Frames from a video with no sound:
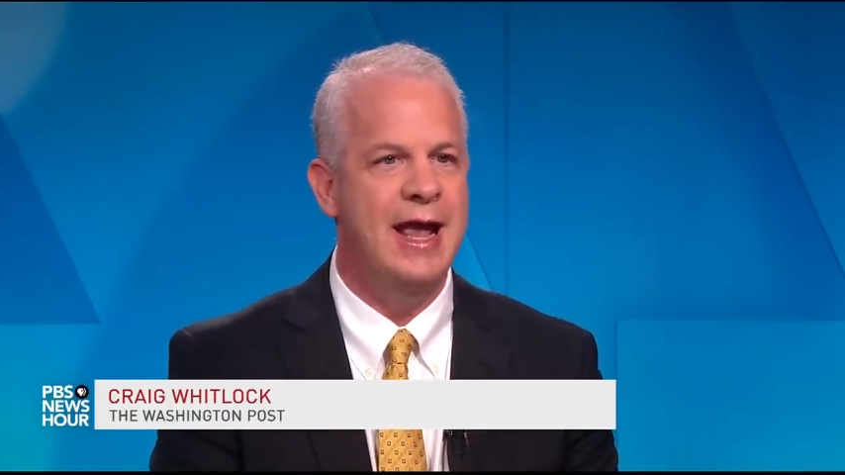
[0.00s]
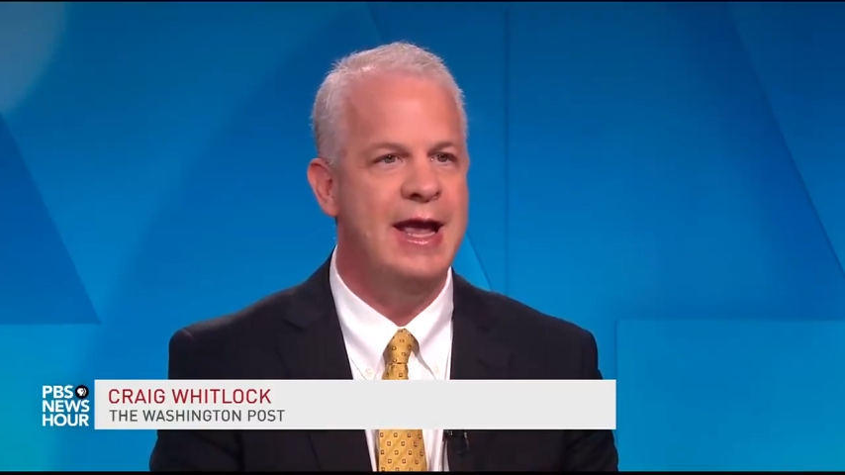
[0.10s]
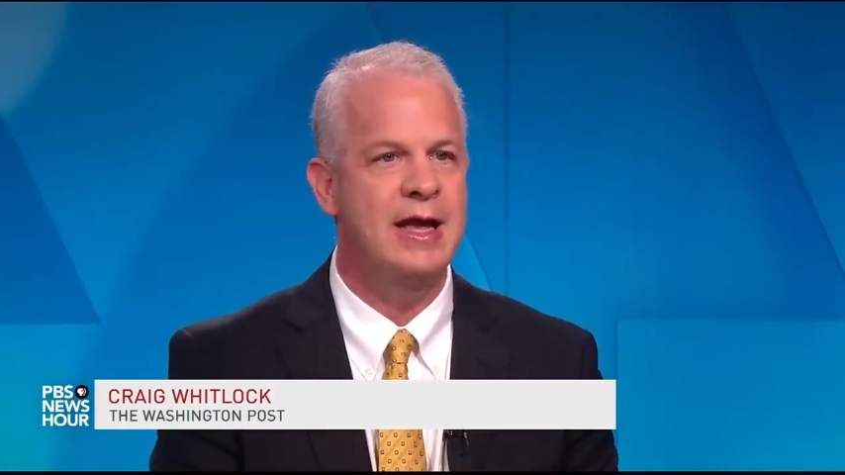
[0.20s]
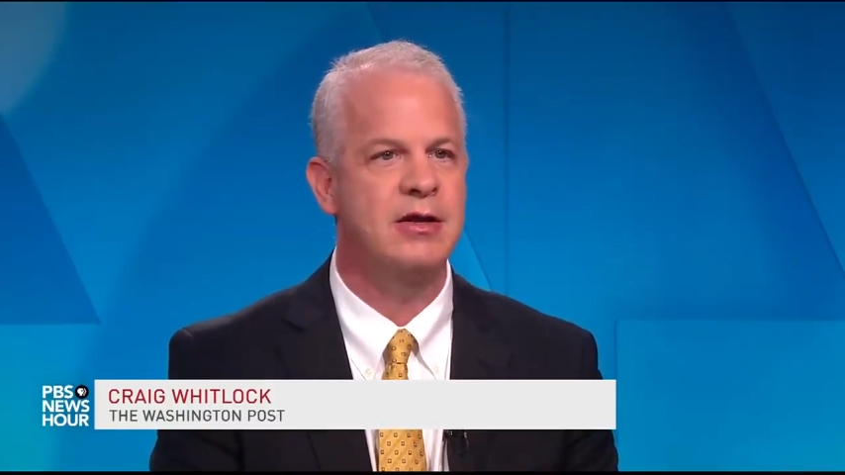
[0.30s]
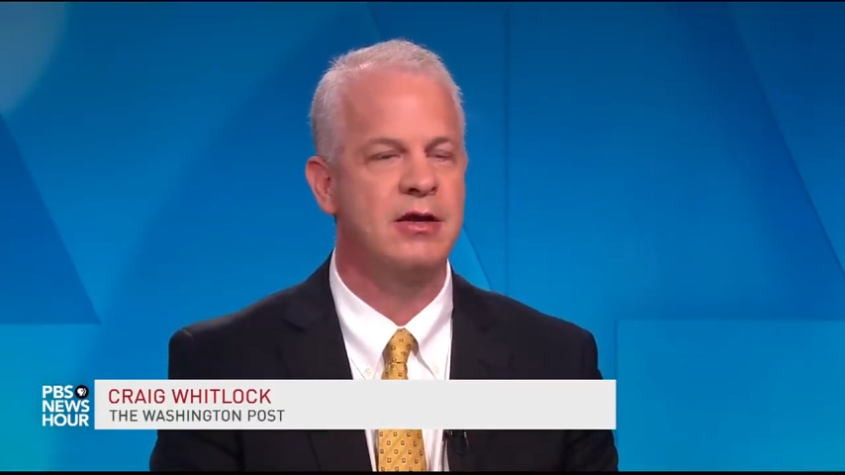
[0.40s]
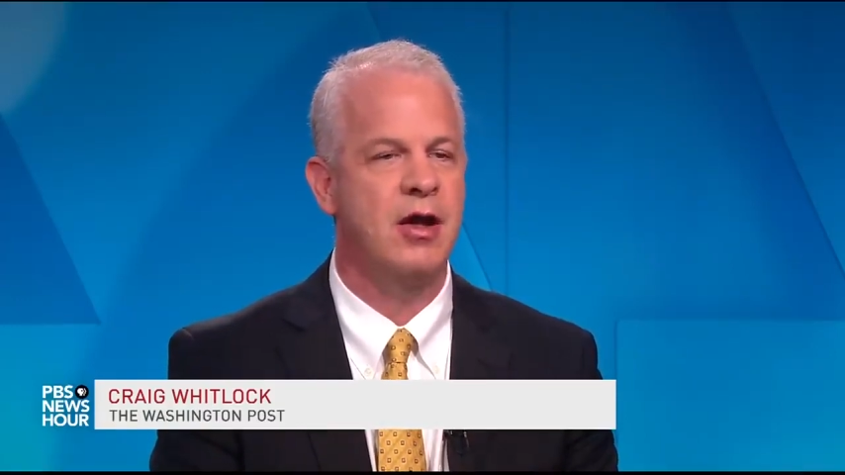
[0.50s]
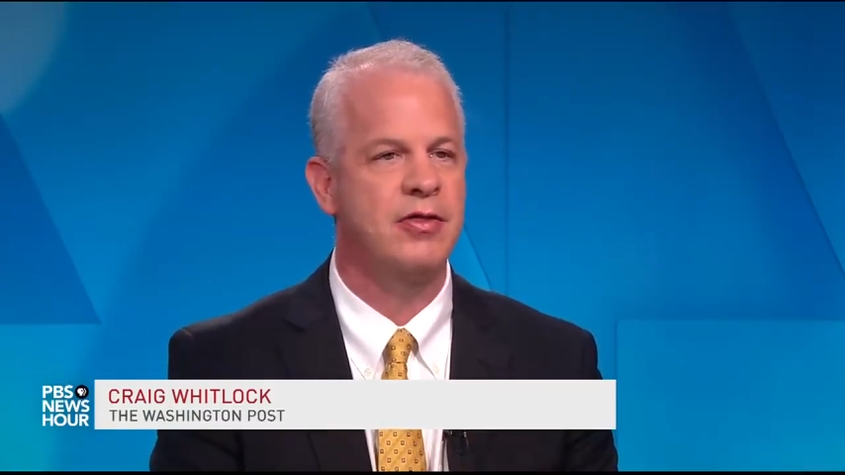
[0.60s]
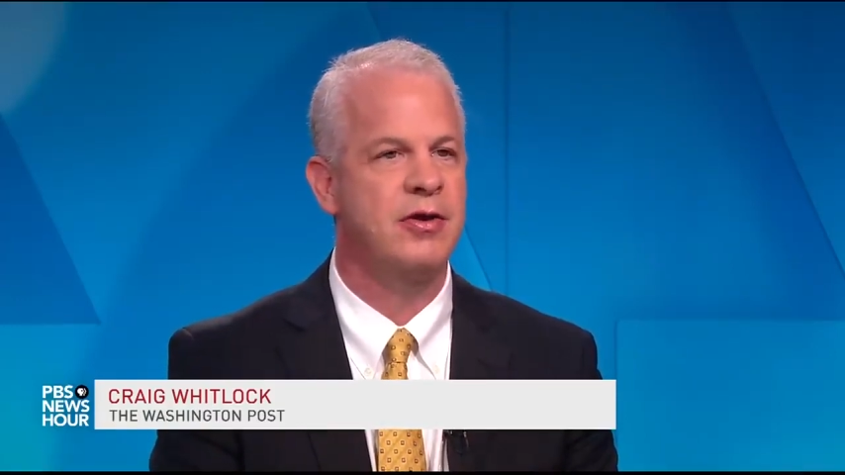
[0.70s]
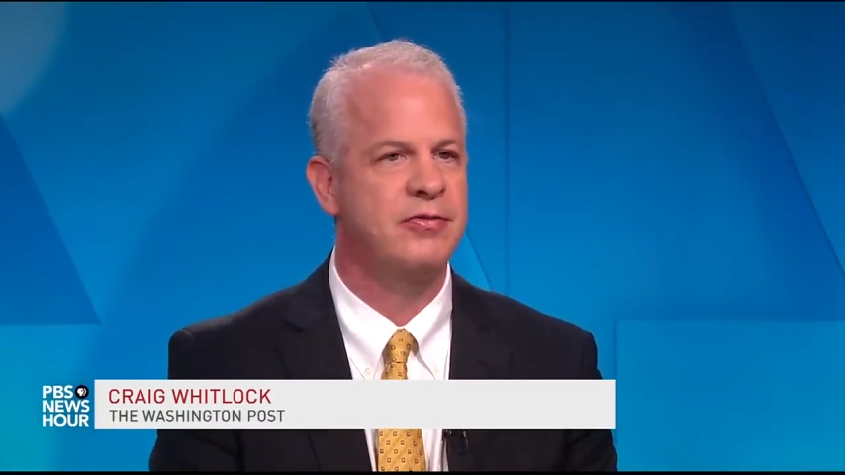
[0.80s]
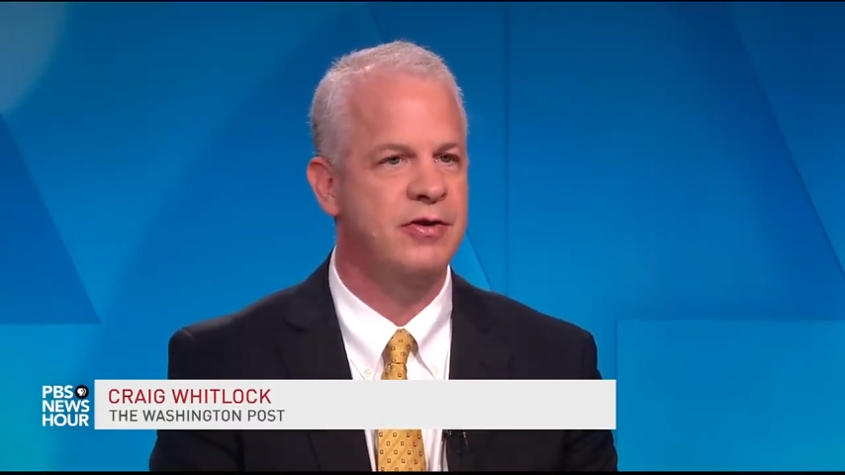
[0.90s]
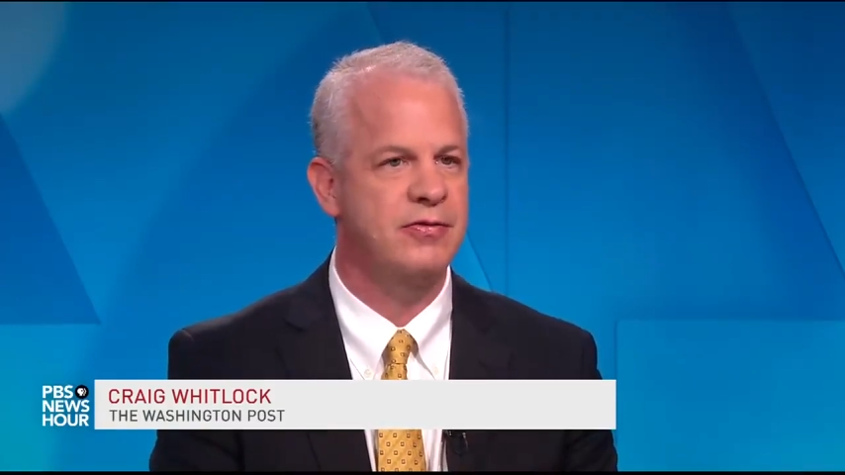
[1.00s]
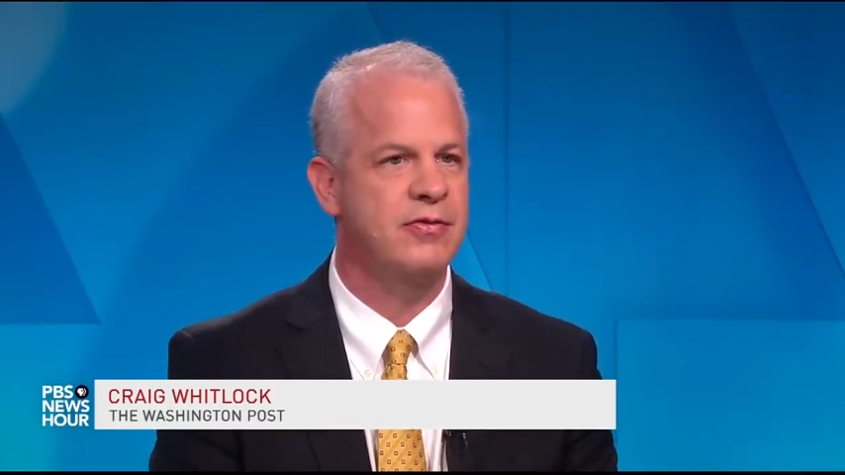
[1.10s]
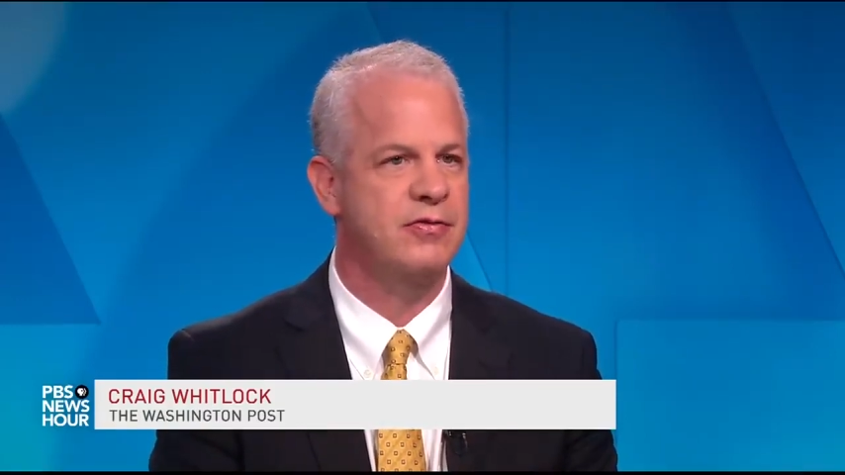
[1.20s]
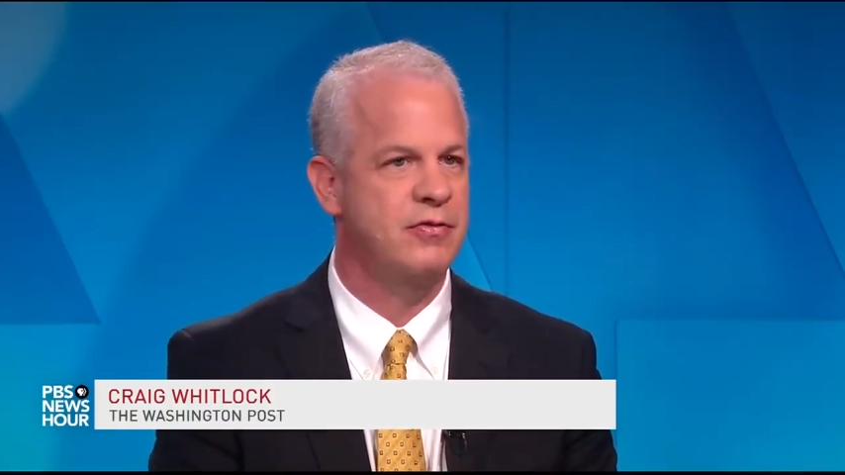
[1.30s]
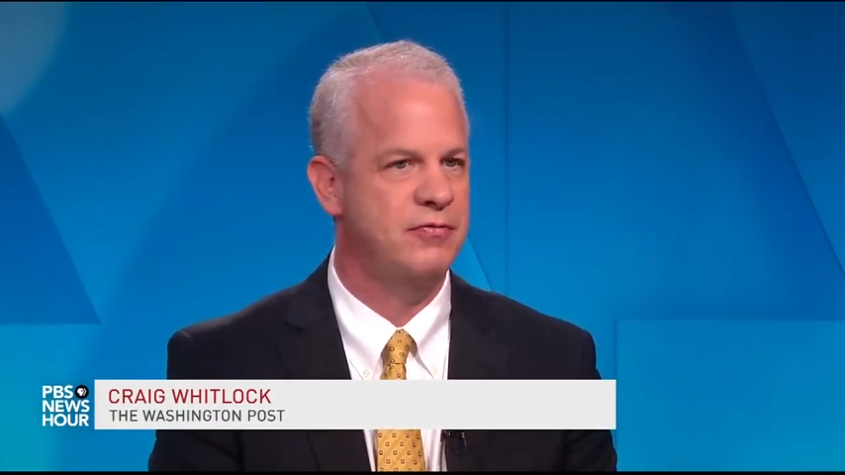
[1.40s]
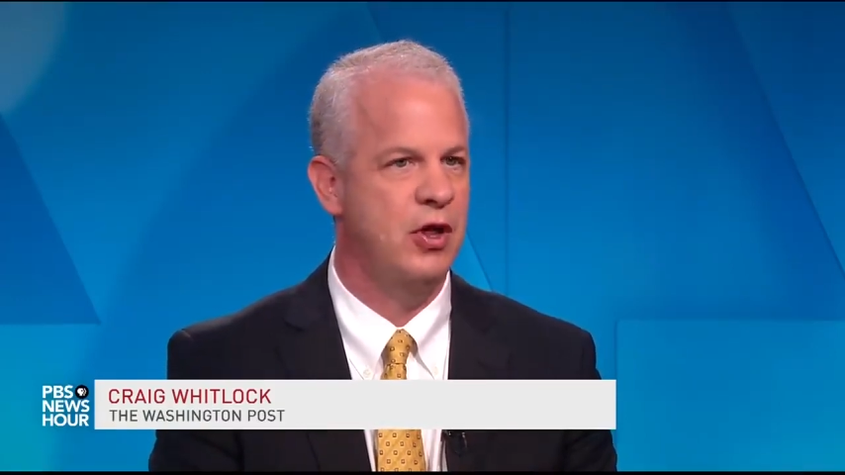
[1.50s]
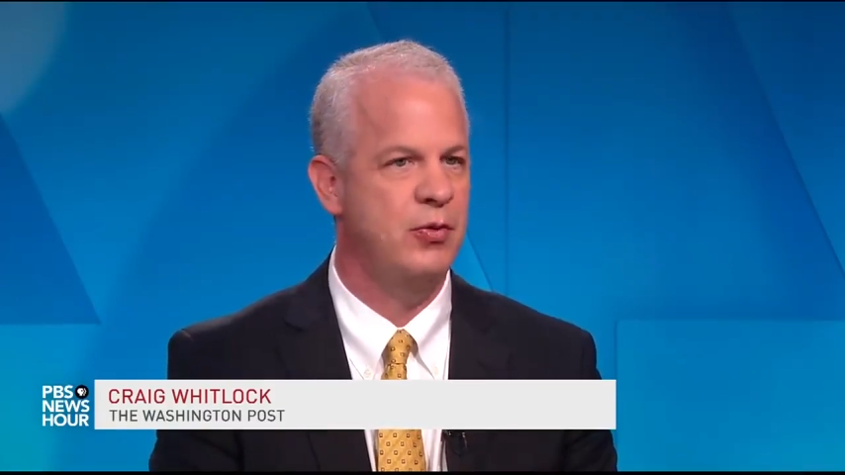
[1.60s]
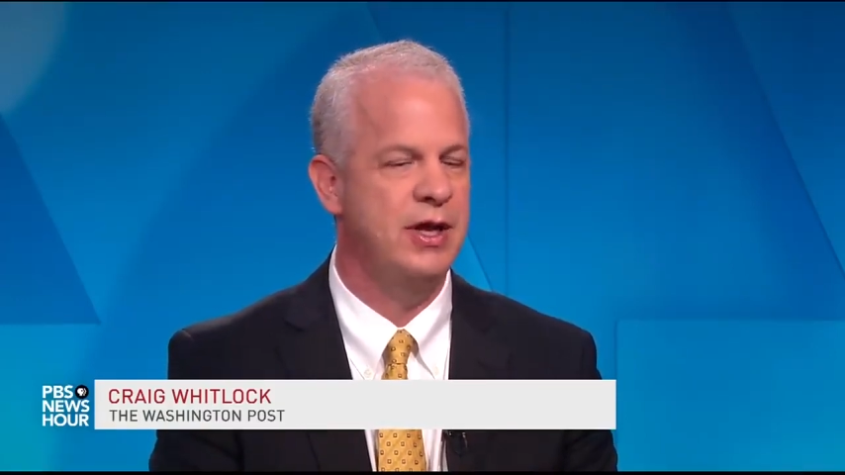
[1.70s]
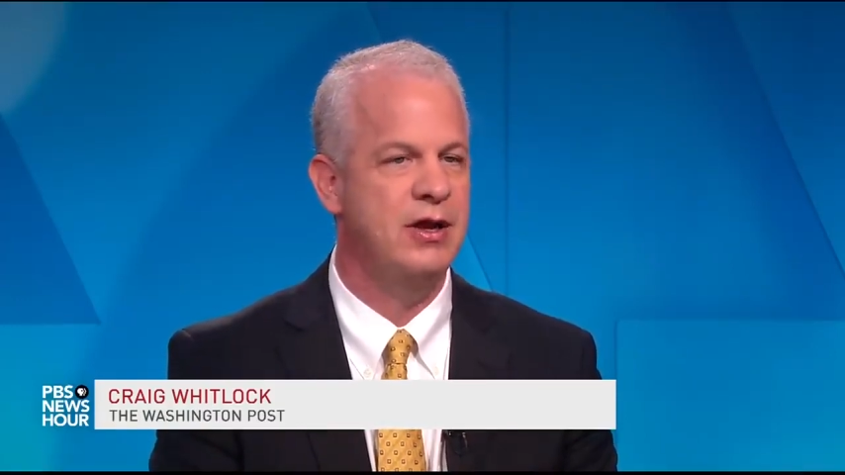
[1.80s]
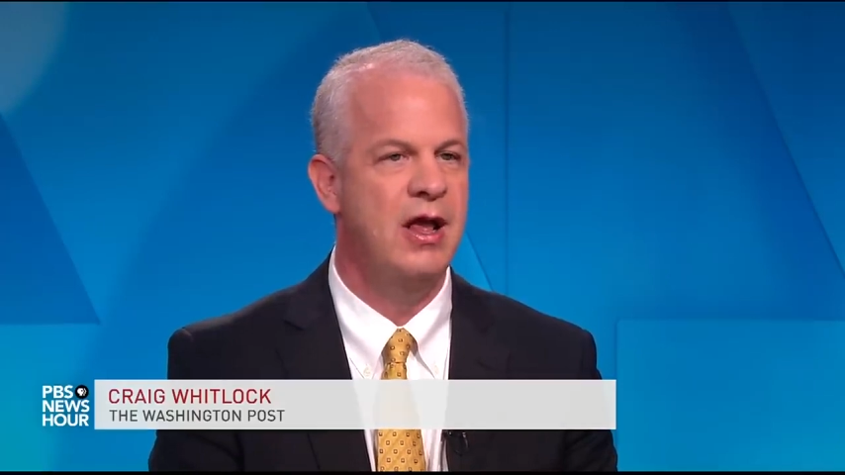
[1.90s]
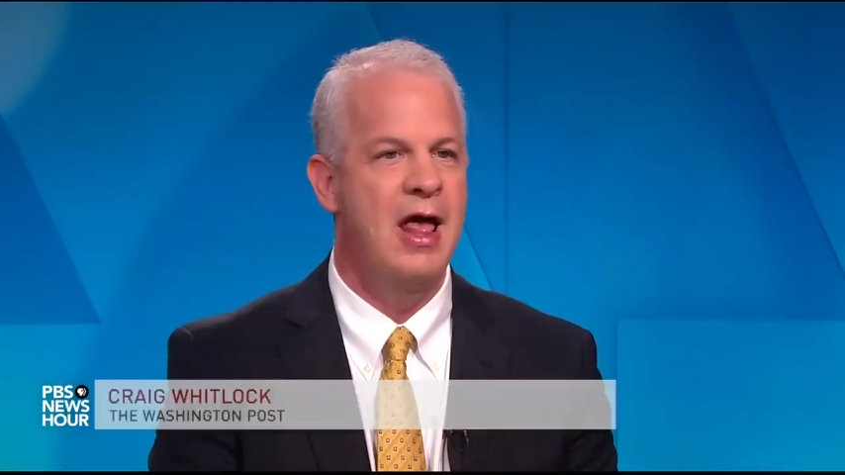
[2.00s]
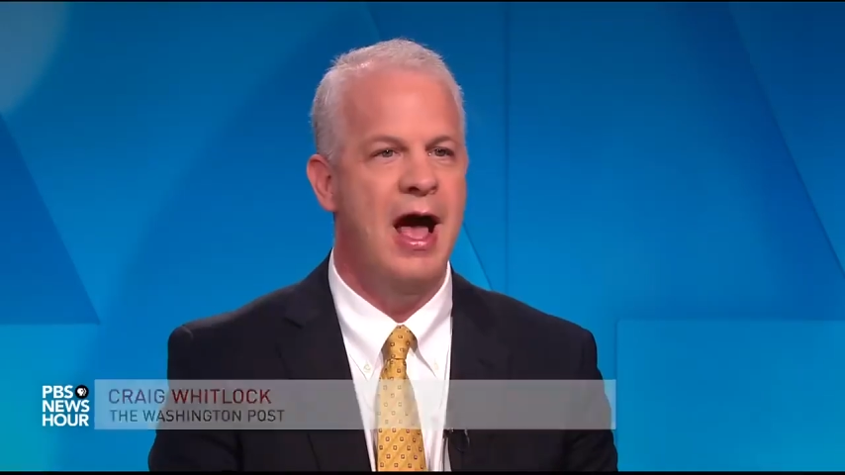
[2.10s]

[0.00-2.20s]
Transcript: aid and other assistance to flow in.